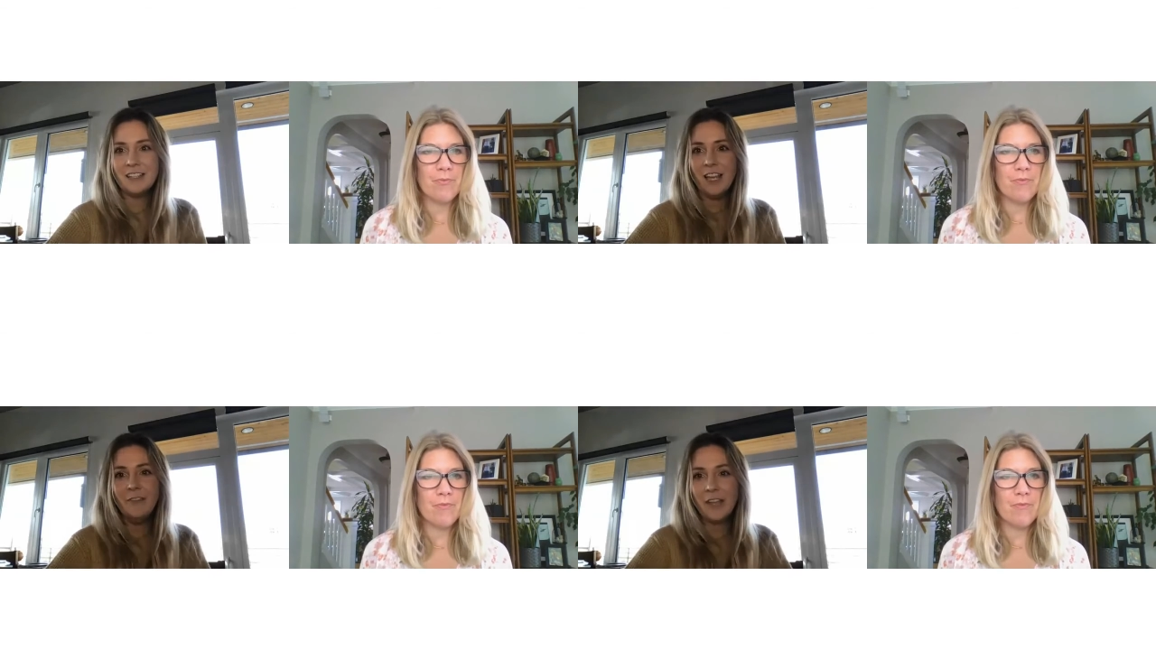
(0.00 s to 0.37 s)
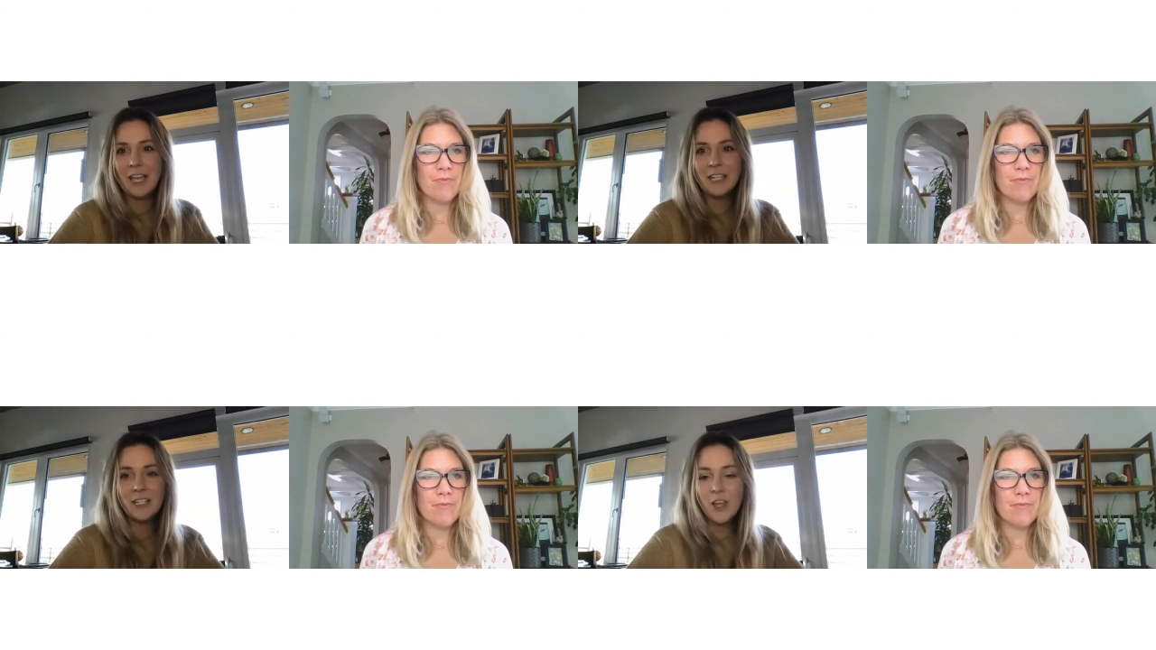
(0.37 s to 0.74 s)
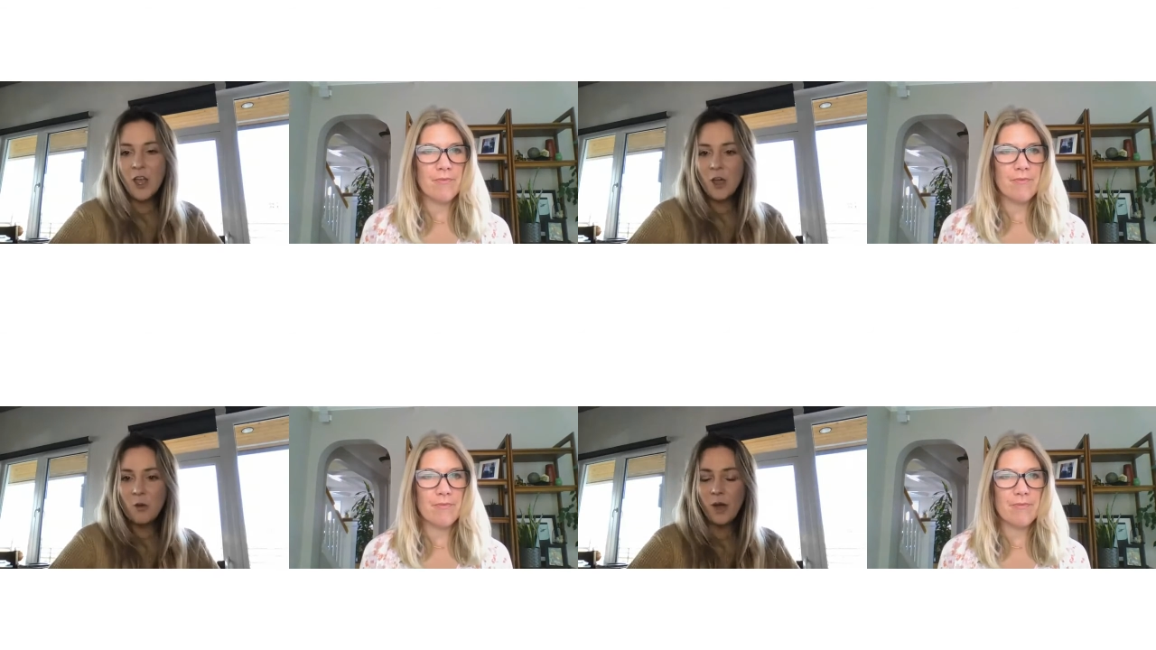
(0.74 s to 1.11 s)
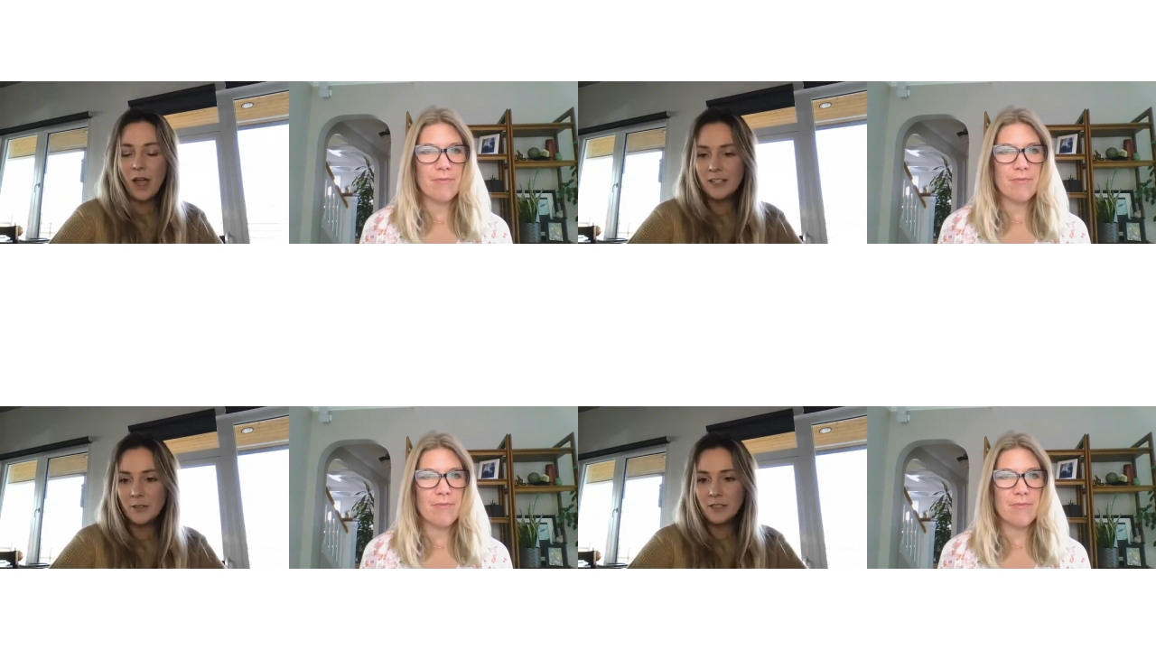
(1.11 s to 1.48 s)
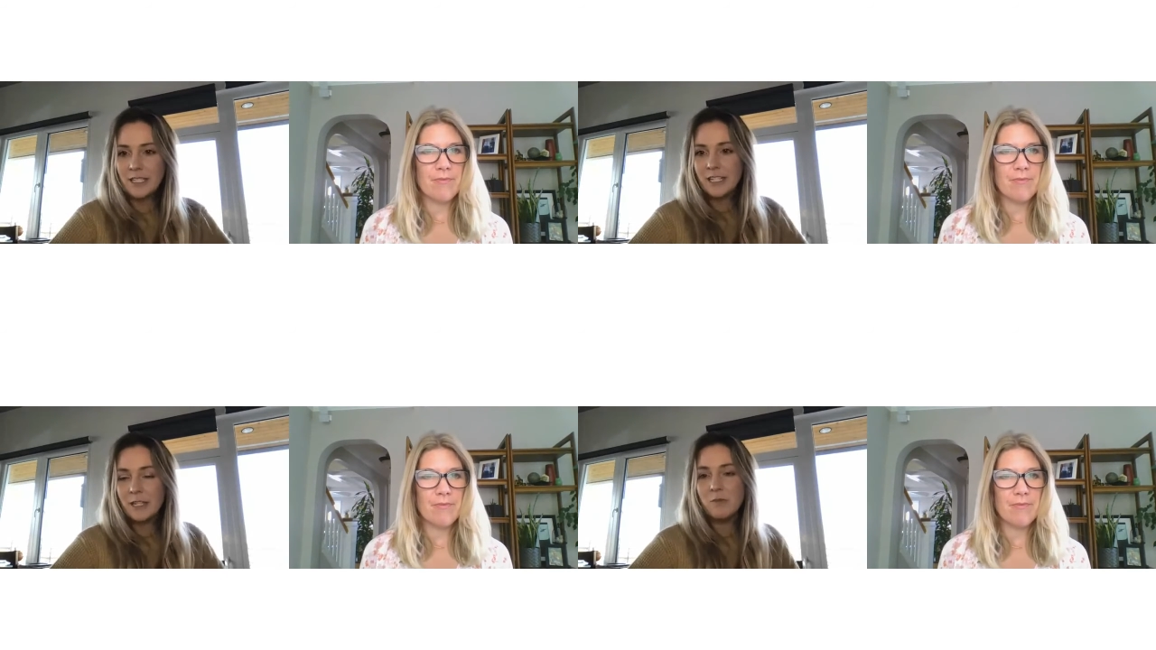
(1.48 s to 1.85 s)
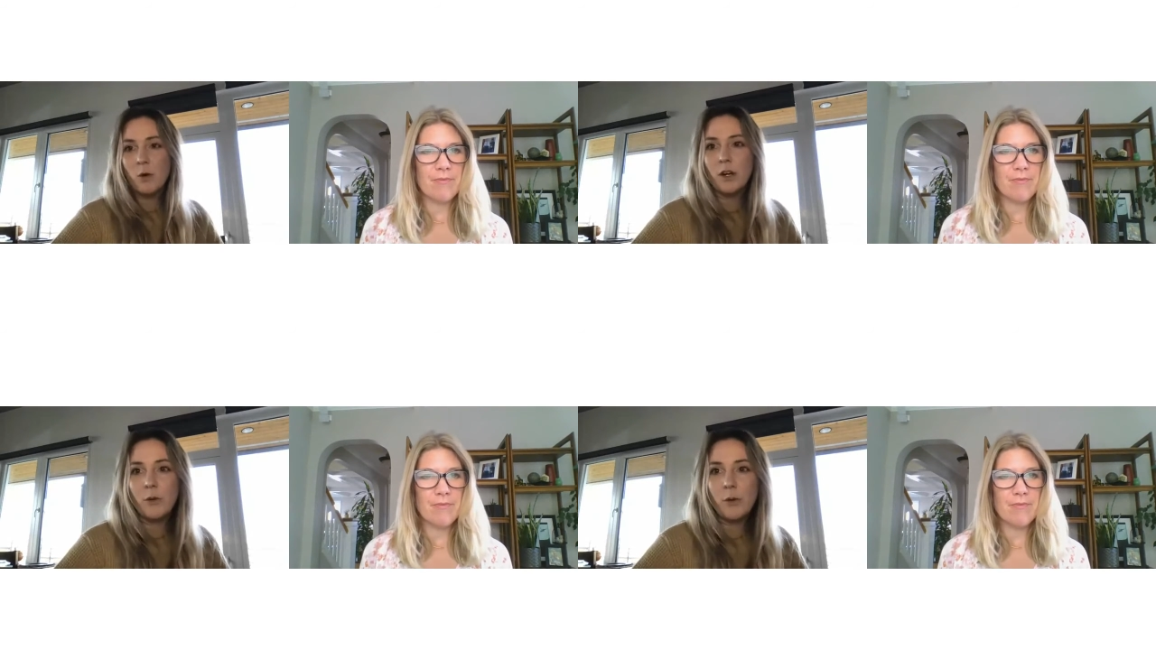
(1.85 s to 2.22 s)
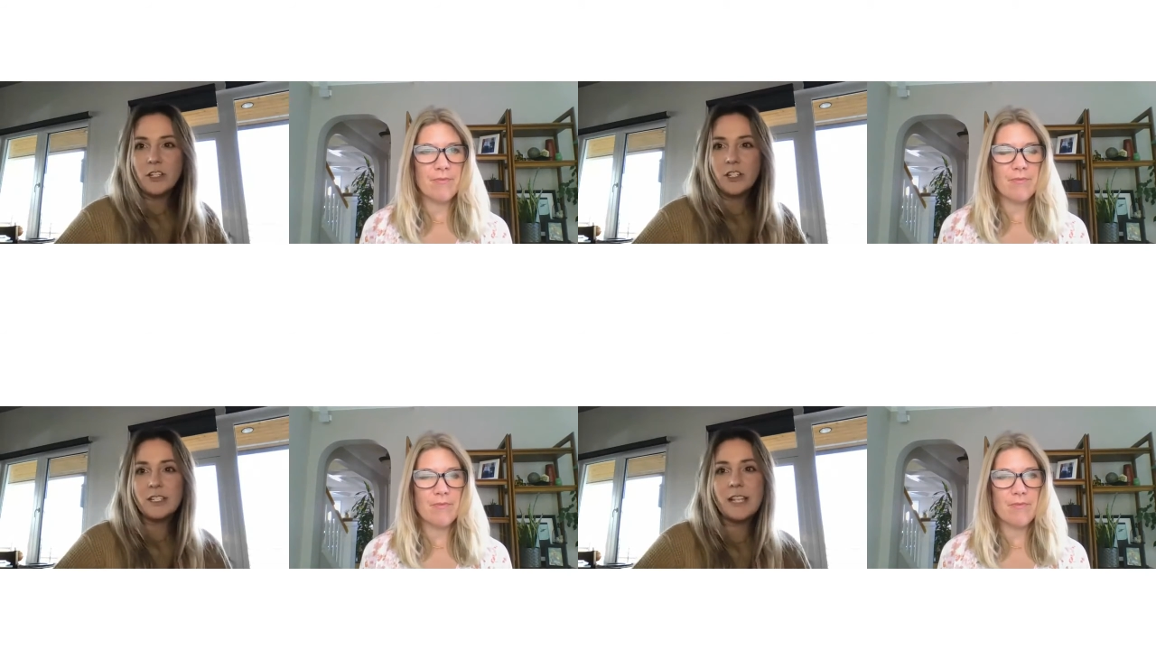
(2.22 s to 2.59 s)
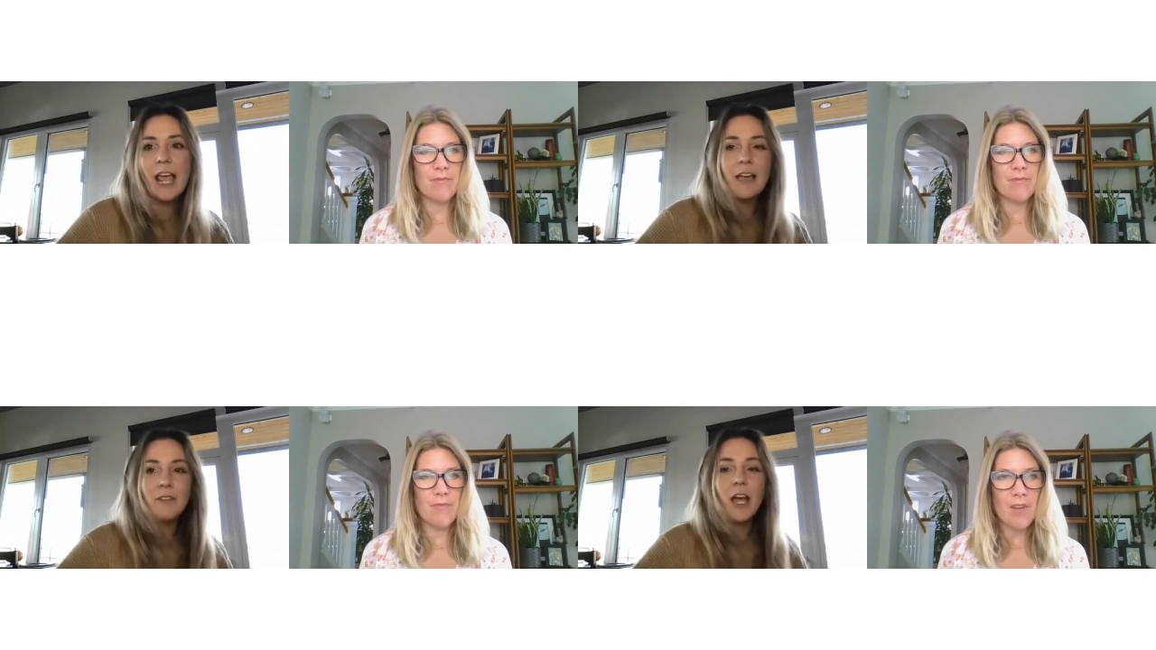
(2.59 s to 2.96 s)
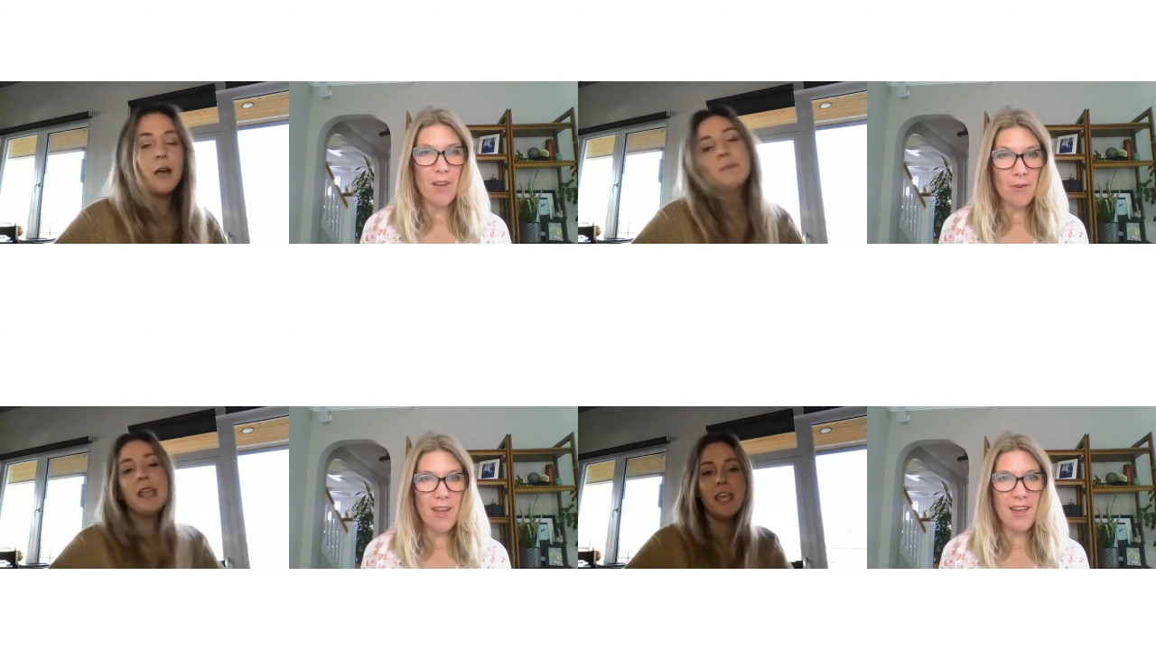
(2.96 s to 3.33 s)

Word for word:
Speaker 1: I love it. Well, I don't see any more questions that have come okay.